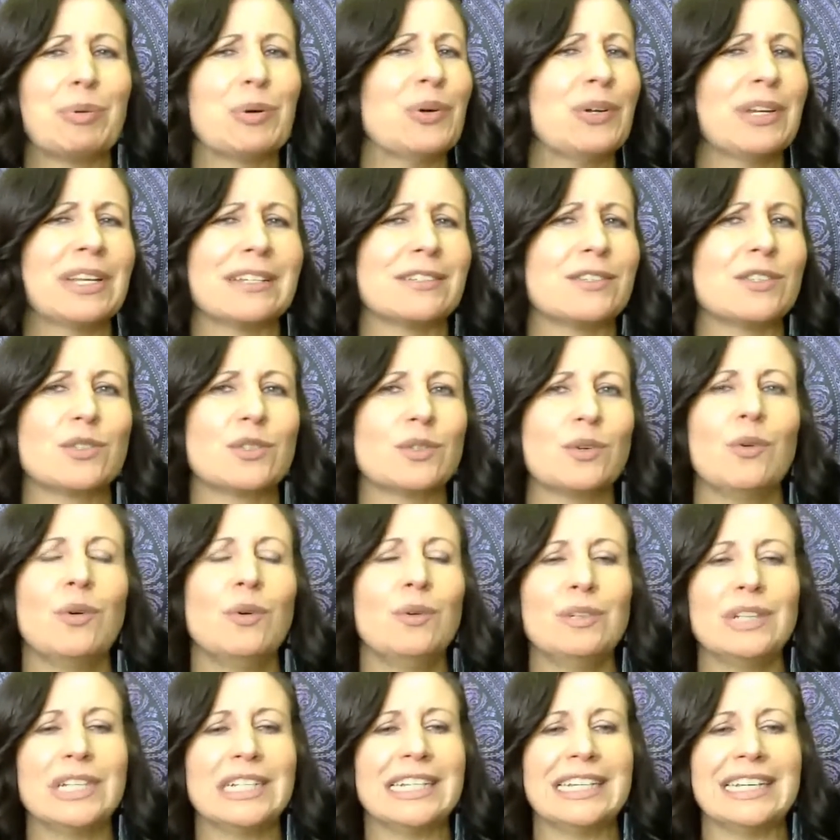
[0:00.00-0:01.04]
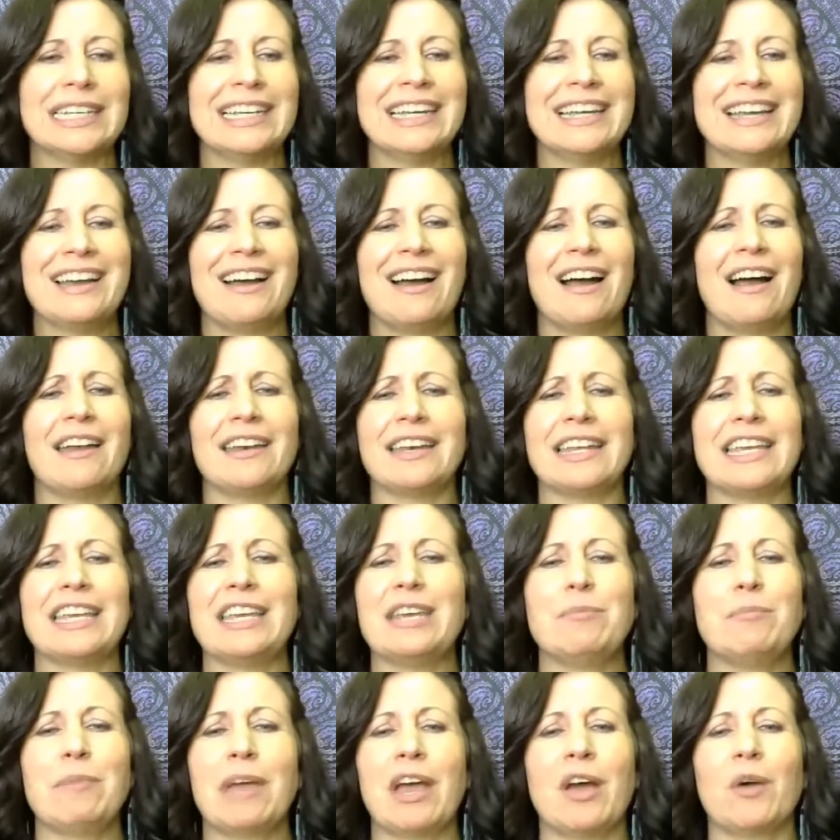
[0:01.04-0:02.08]
put it solely on
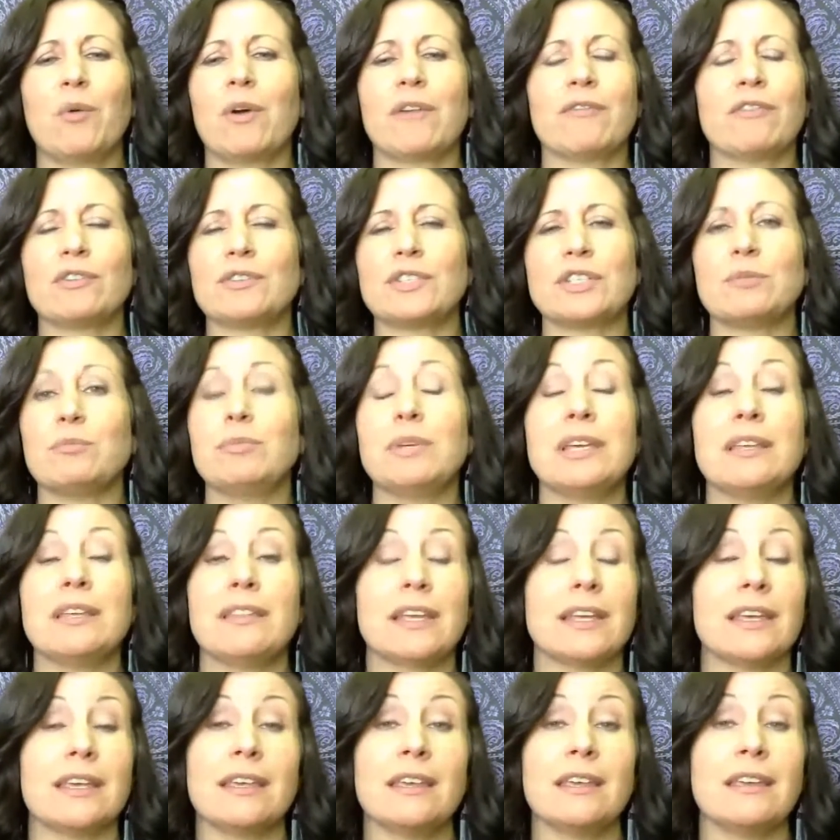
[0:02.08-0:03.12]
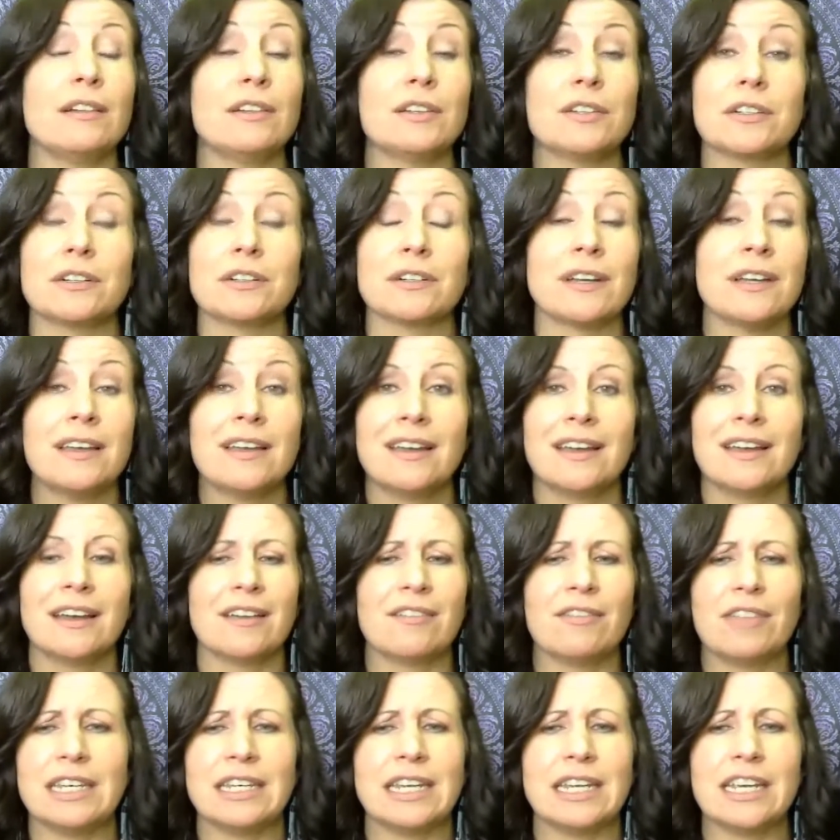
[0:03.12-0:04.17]
him, however, to be the healer
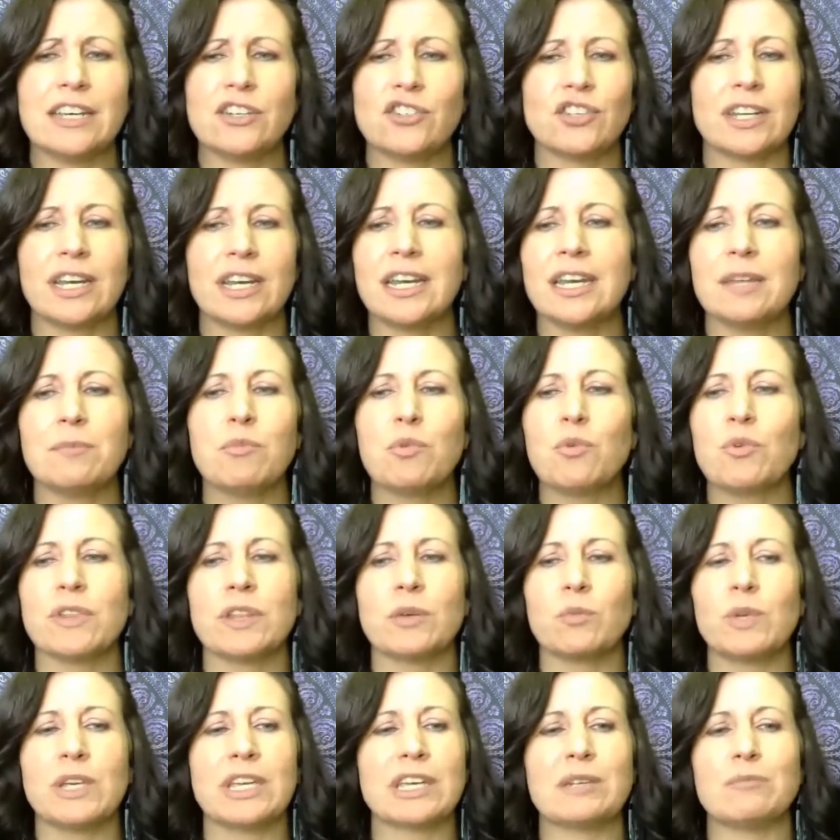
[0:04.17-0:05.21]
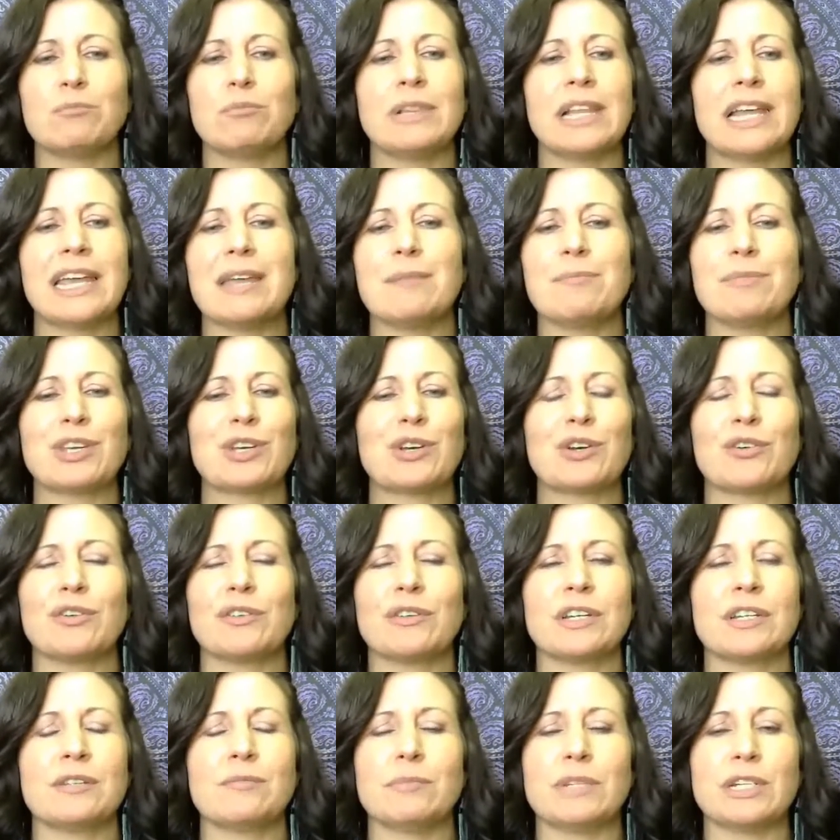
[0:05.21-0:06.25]
of the nation any more than we can blame the
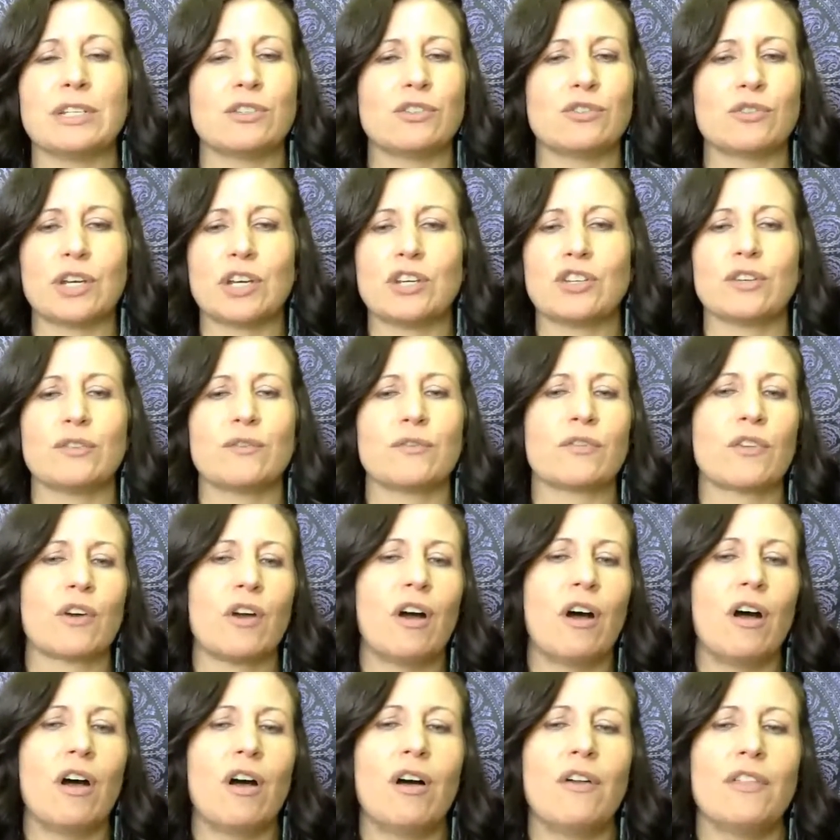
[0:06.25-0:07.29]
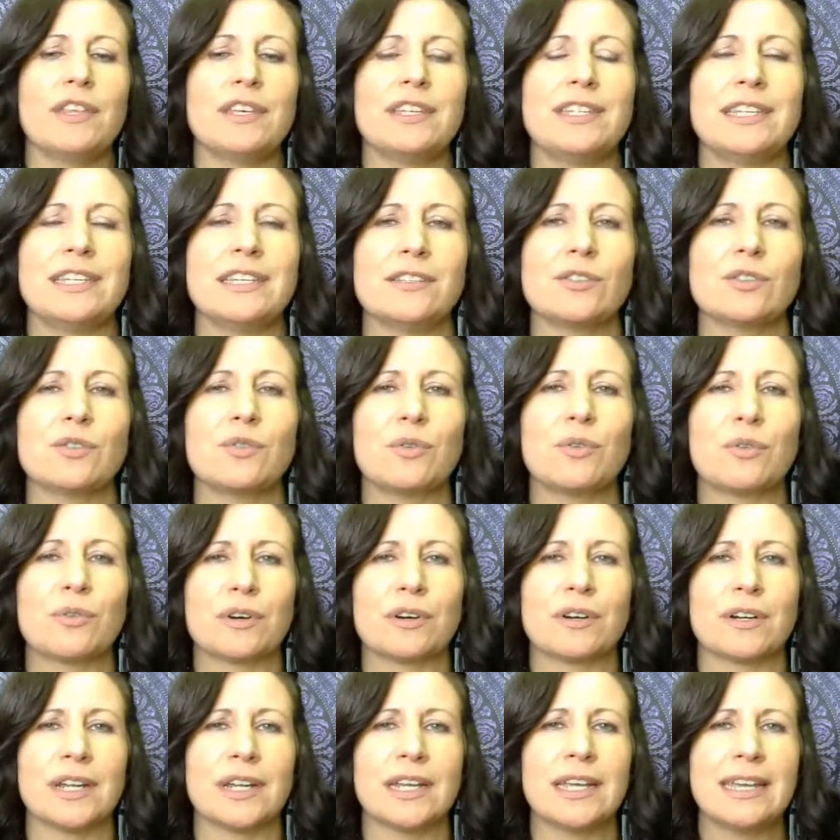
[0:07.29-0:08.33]
current administration for all the
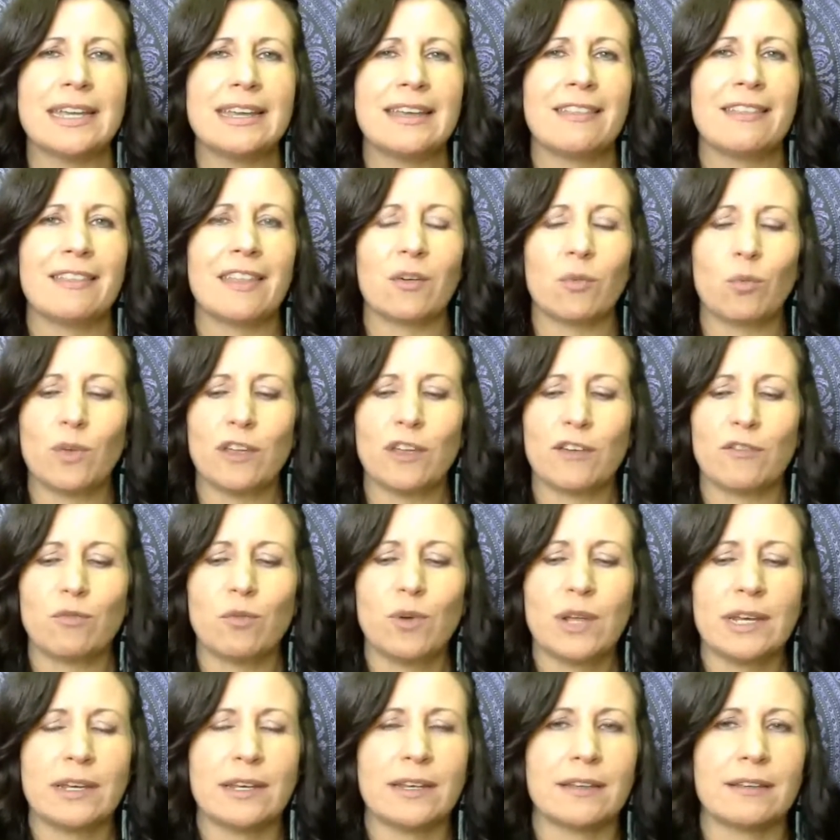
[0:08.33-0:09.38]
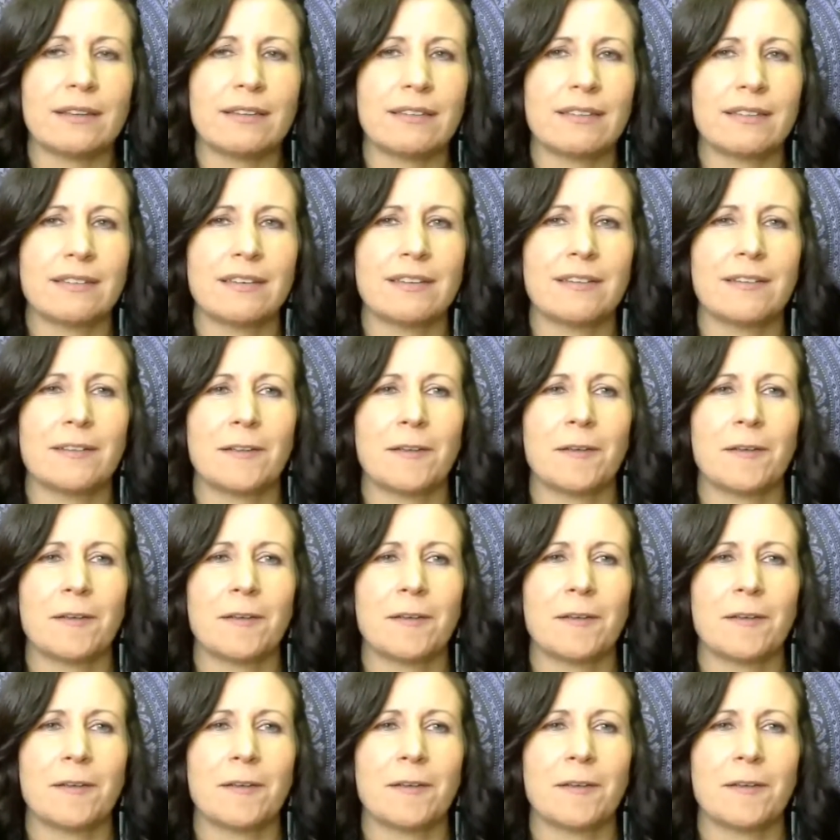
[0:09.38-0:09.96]
discord that we have witnessed.